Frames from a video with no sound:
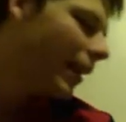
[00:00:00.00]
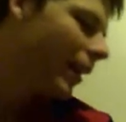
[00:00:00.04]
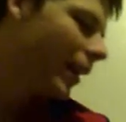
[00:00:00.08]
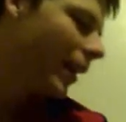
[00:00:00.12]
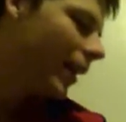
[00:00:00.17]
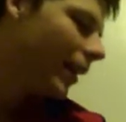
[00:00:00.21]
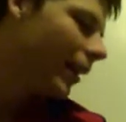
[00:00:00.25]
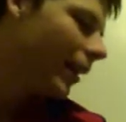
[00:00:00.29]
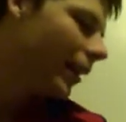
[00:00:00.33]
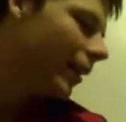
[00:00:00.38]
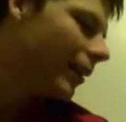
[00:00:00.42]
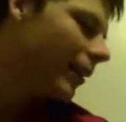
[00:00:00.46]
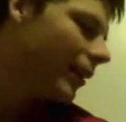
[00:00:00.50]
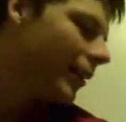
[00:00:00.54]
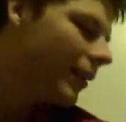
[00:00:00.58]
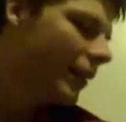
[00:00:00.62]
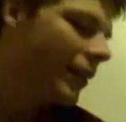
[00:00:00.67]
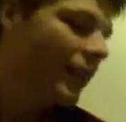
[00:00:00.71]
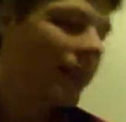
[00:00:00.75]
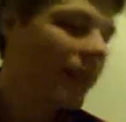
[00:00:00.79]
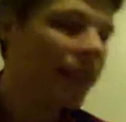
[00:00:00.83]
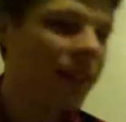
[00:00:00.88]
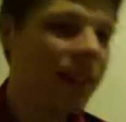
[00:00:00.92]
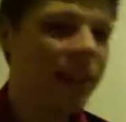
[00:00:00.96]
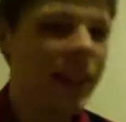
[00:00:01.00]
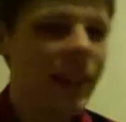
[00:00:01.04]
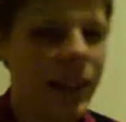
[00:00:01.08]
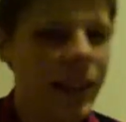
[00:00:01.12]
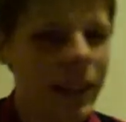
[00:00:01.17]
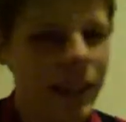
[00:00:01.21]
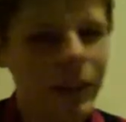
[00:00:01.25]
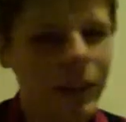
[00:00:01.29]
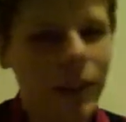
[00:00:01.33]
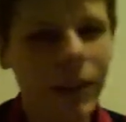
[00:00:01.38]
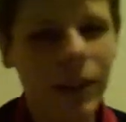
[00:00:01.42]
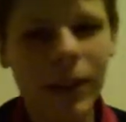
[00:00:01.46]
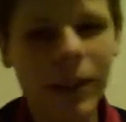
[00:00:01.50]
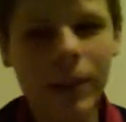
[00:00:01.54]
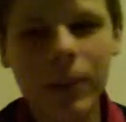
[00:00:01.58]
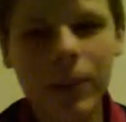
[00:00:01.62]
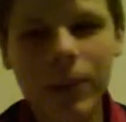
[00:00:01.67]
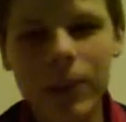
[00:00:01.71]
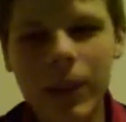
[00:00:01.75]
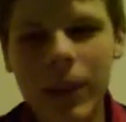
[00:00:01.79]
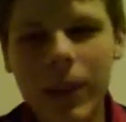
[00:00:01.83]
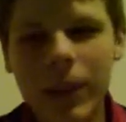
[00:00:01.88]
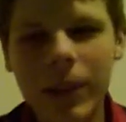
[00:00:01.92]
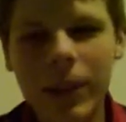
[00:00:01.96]
Not a very
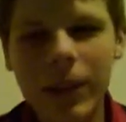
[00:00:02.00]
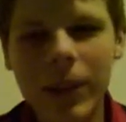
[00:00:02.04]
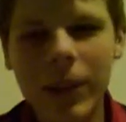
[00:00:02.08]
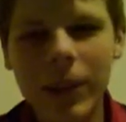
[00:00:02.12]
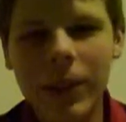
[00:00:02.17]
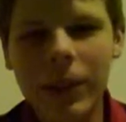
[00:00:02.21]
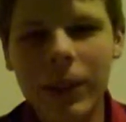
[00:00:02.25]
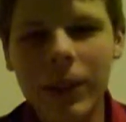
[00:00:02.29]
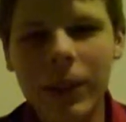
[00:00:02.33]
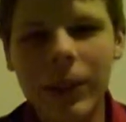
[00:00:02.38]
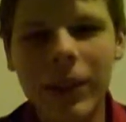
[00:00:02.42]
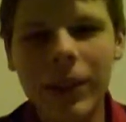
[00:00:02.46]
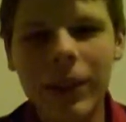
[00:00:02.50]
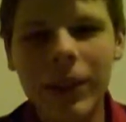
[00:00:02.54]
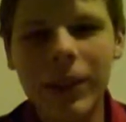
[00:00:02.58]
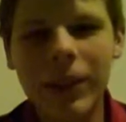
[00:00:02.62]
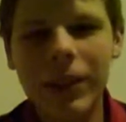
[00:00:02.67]
good figure, though,